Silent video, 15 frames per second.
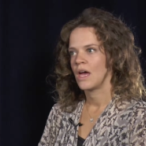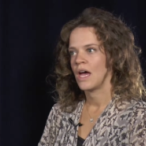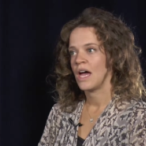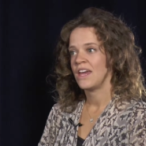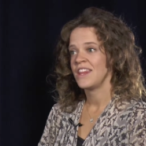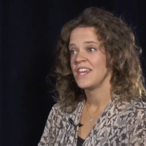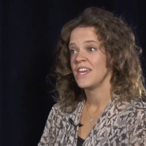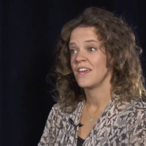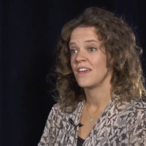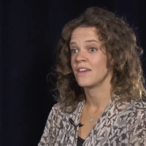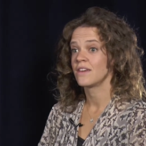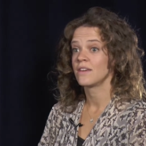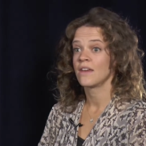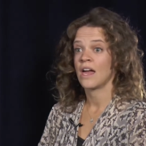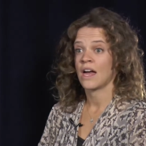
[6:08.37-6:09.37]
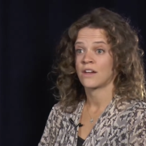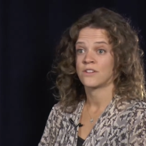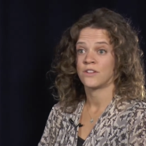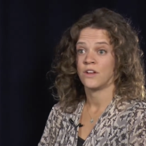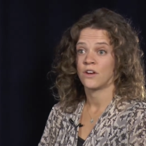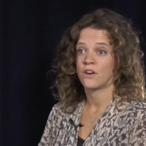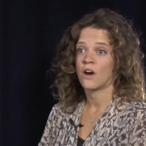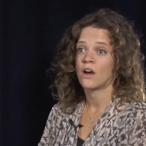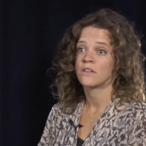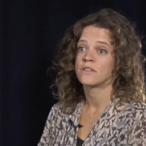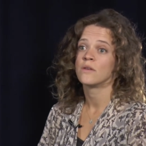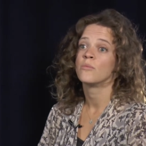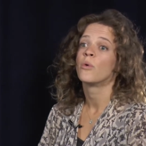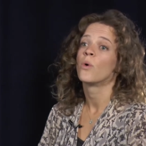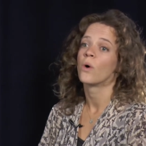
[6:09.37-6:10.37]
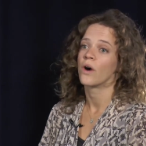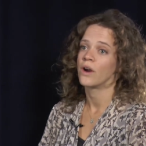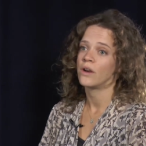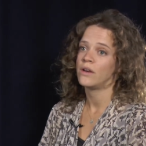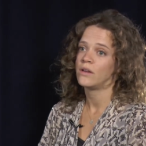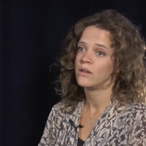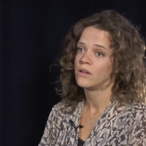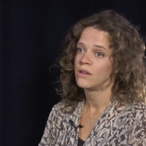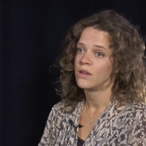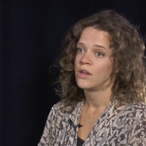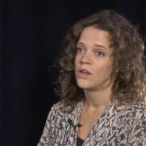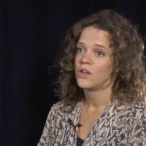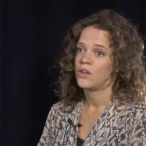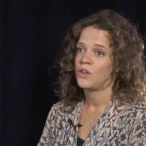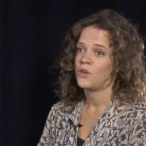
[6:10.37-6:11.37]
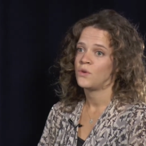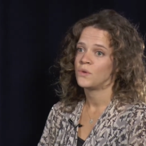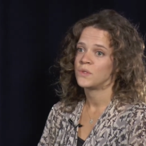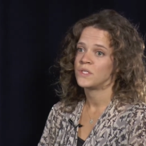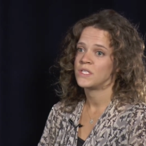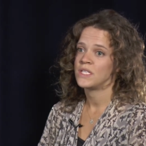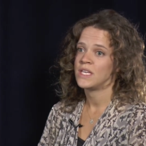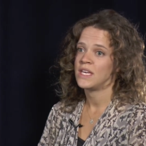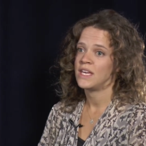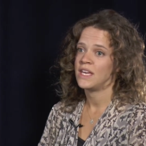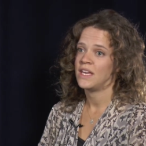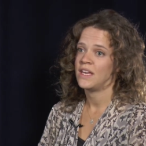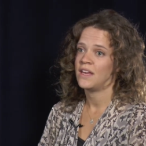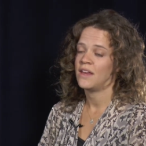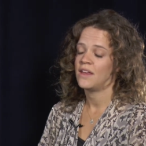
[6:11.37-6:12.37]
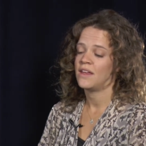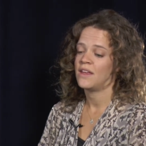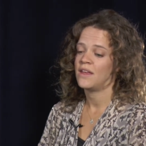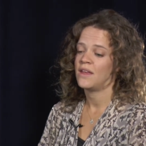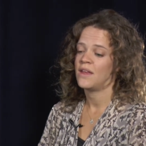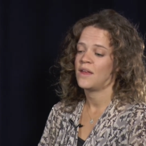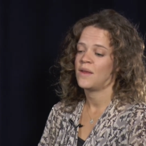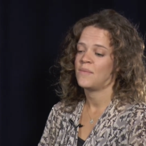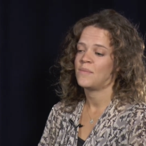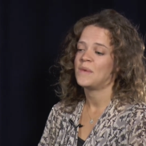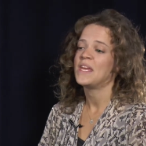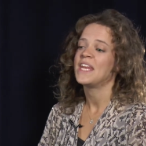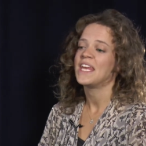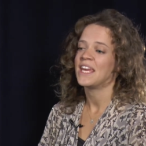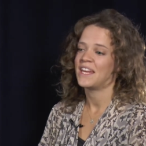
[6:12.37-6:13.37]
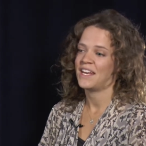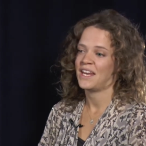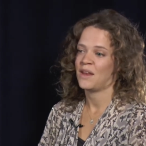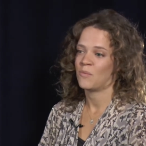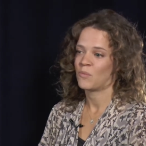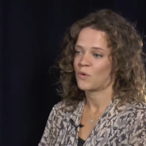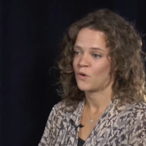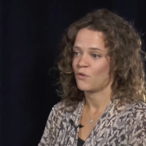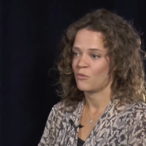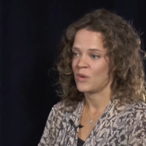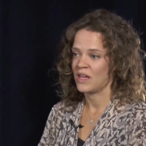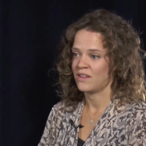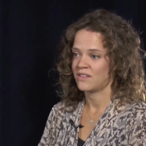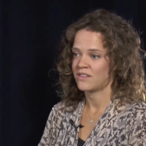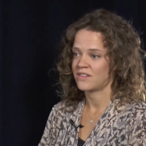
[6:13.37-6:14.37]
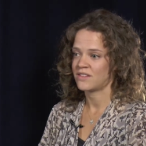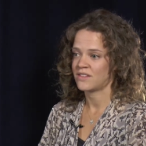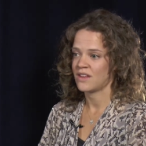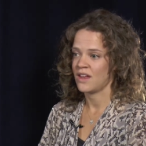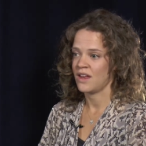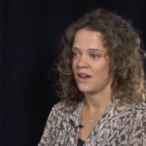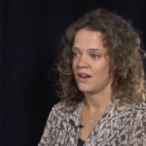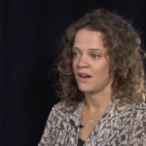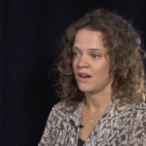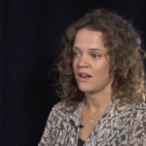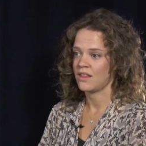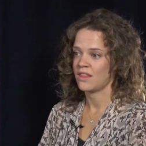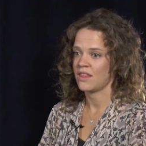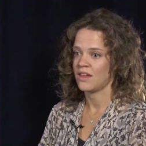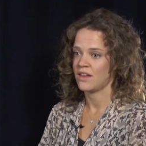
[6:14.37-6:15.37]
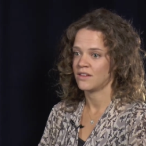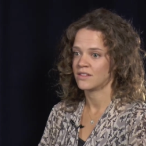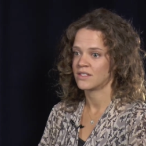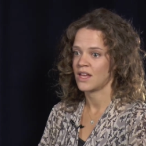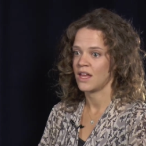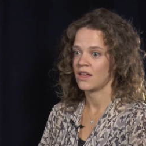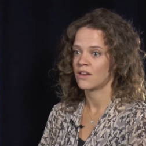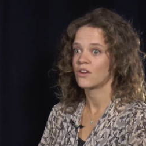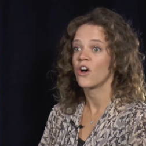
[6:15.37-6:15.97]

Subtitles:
I think actually across the board, you see immediate improvements in things like